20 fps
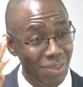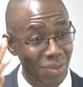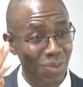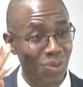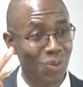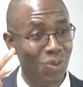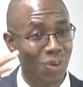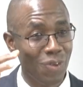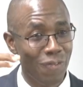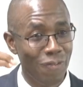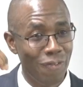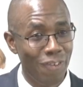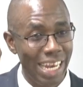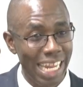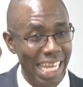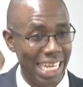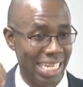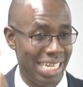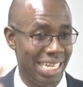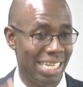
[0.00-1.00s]
also
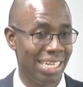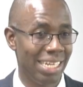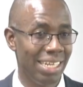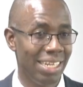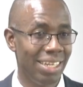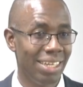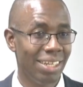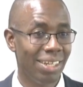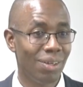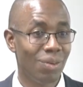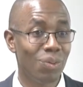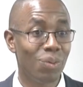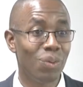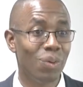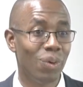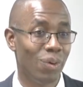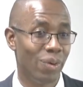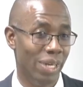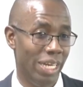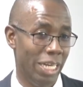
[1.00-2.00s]
reflect to
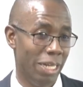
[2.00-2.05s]
God.